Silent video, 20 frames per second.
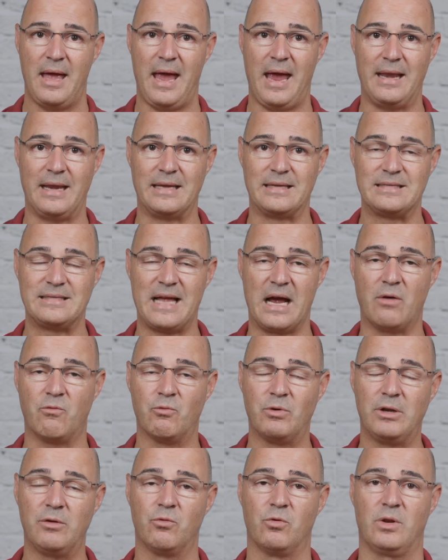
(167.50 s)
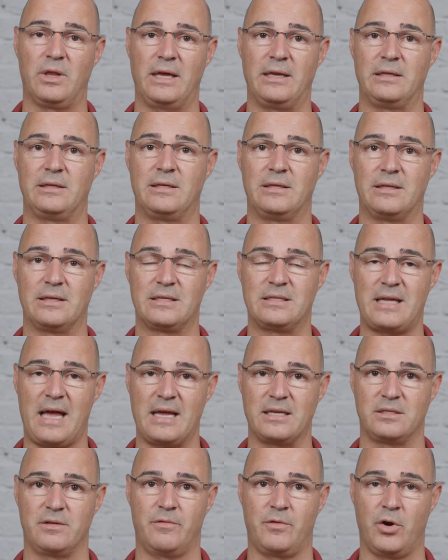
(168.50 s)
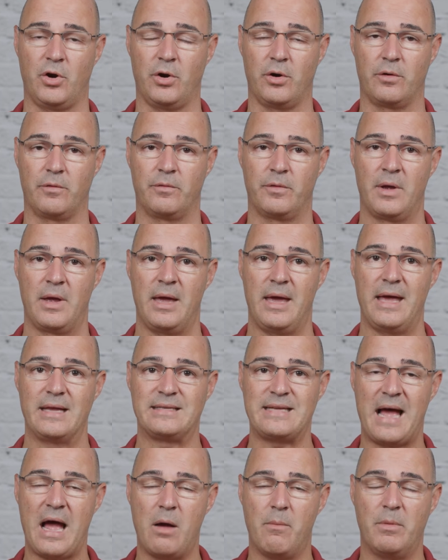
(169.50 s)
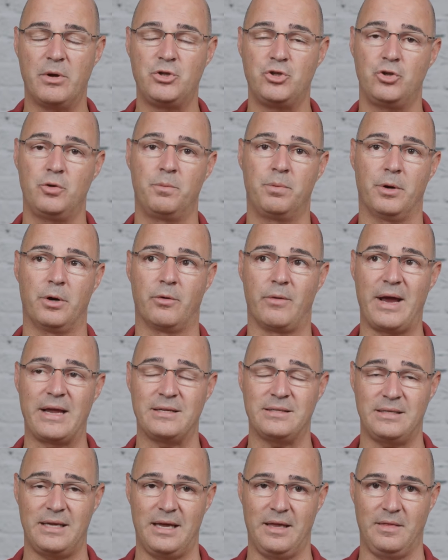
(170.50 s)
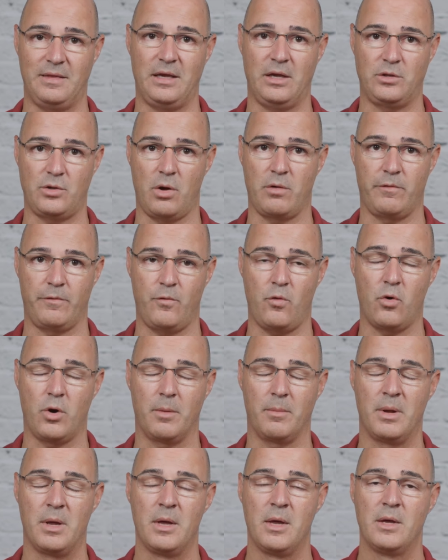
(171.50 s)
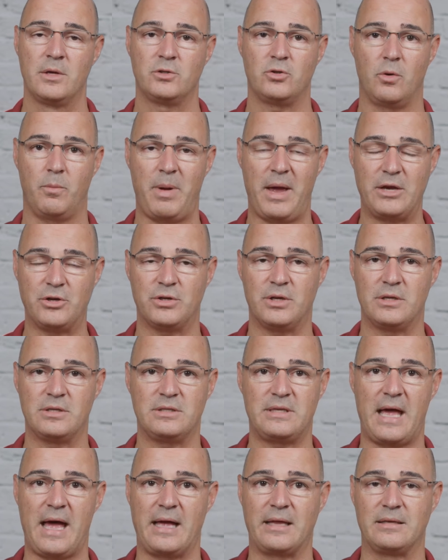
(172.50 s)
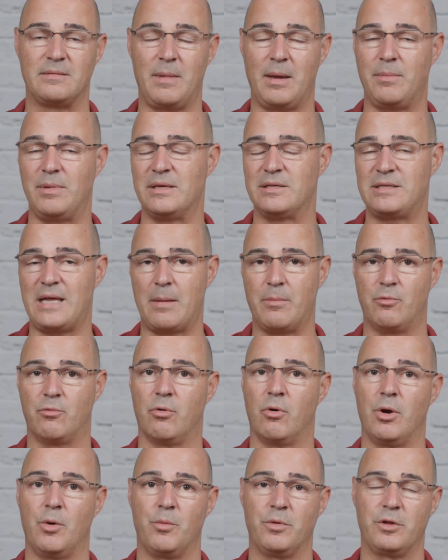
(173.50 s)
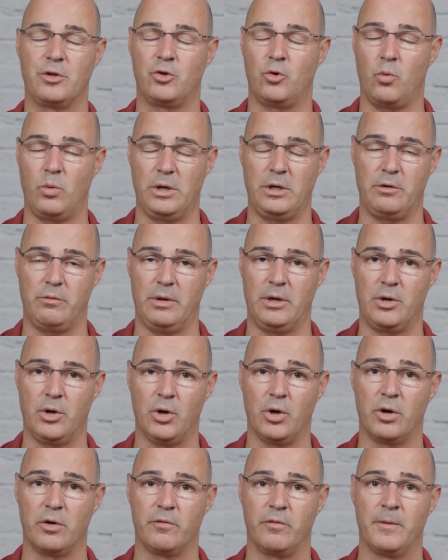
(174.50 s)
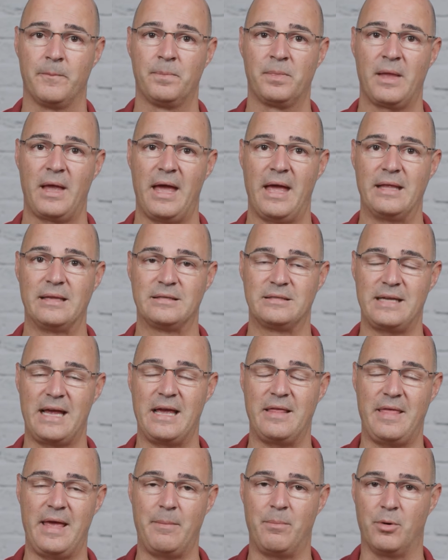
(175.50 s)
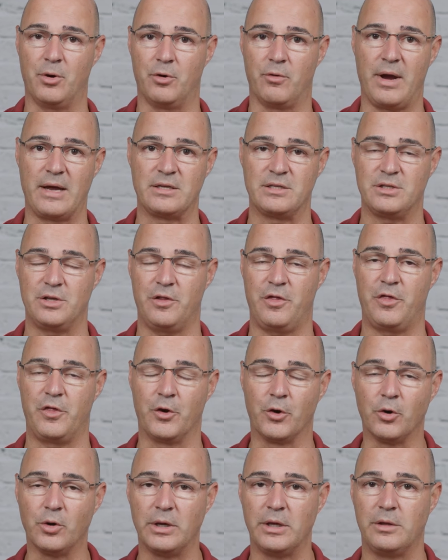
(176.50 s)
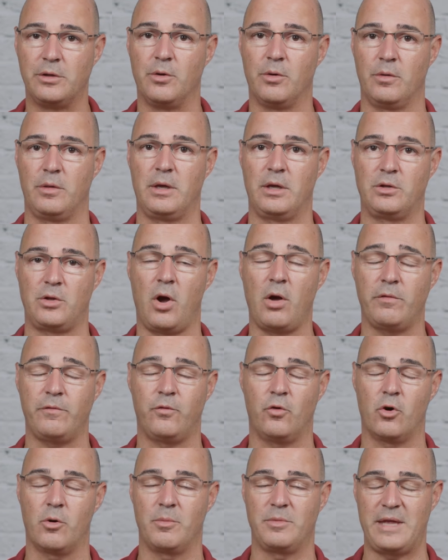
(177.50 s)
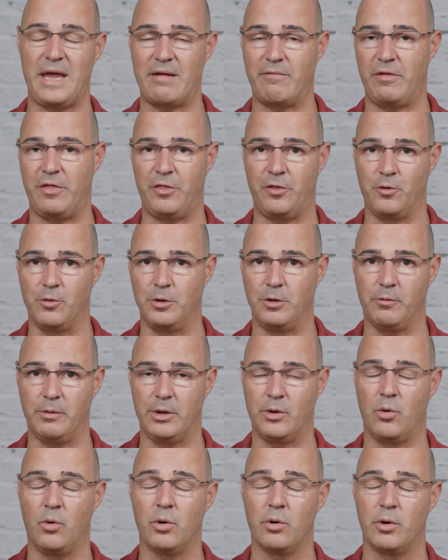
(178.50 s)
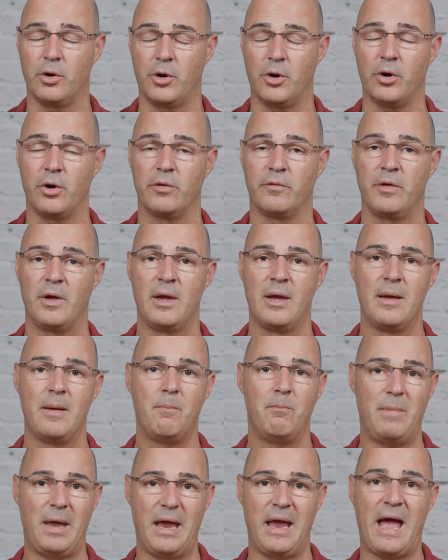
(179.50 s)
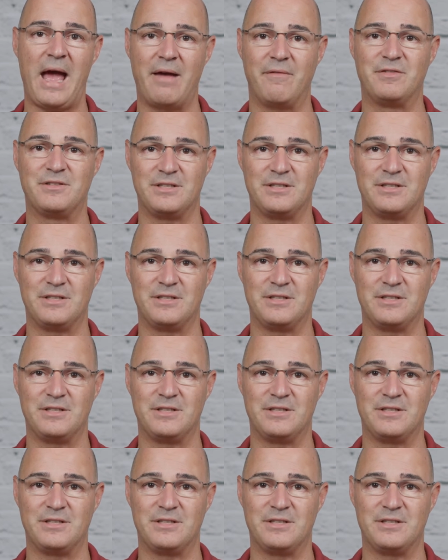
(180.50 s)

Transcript: And it's not really related to the size of curve. It's how much you progress in the adult form. So patients that maybe stop growing with a 20 degree curve and say they progress to 30 during the adult form, they have a 30 degree curve, may have